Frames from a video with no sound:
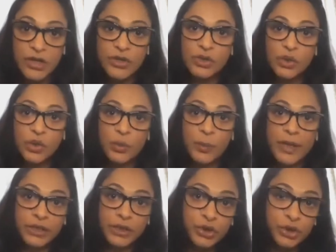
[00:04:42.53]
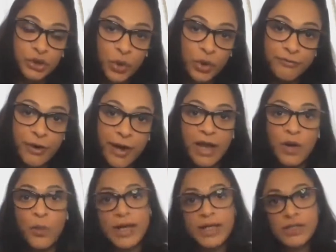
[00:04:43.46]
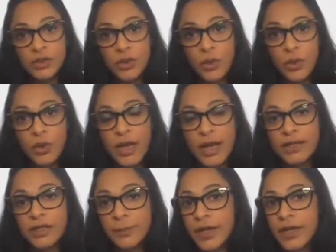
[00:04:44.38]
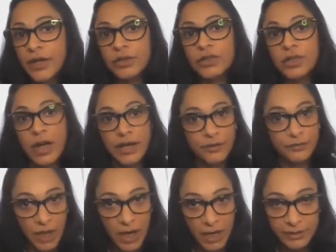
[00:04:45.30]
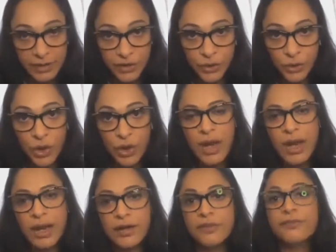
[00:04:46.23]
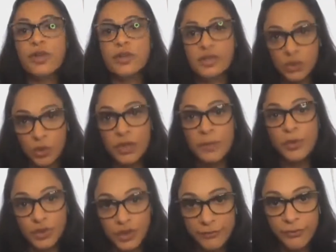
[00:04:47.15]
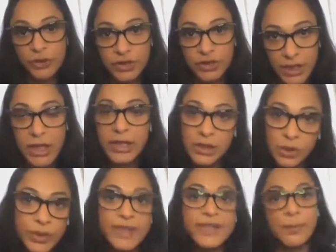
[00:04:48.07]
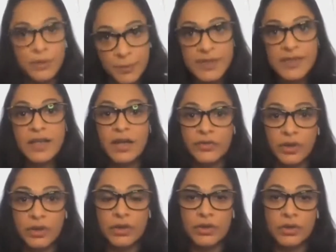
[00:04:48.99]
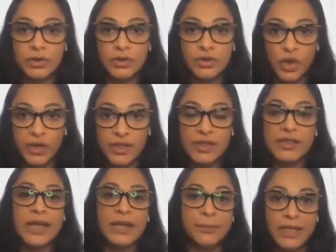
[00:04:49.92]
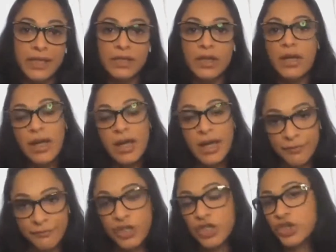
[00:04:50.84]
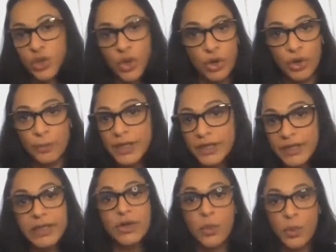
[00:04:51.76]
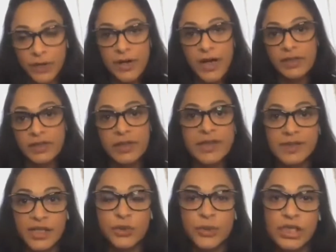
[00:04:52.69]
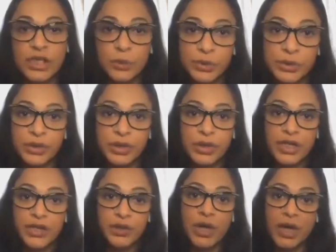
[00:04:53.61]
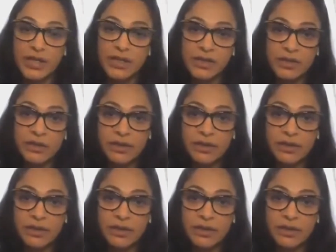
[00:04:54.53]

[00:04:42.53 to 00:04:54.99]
So whether you should go in for egg whites or the whole egg, depending on the kind of diet that you're on, and of course the total protein for the day, including supplements and other choices like meat, fish or paneer or whatever other things that you include in your diet.